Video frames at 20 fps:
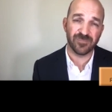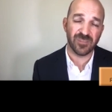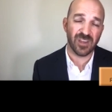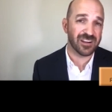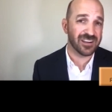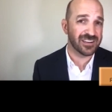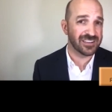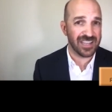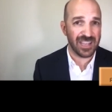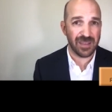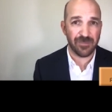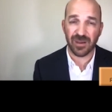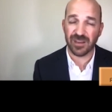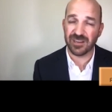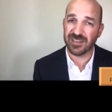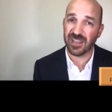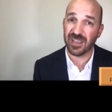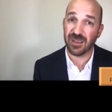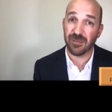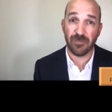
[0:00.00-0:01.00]
on a day by
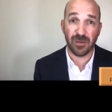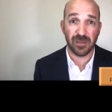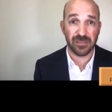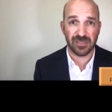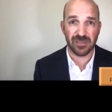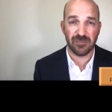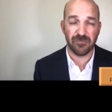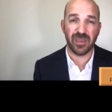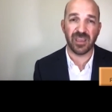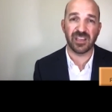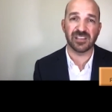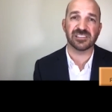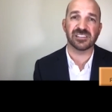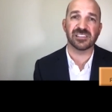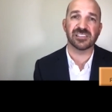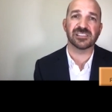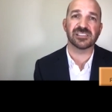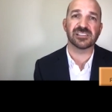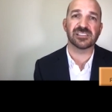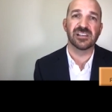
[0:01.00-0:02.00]
day, monthly
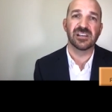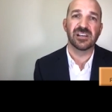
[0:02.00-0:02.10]
basis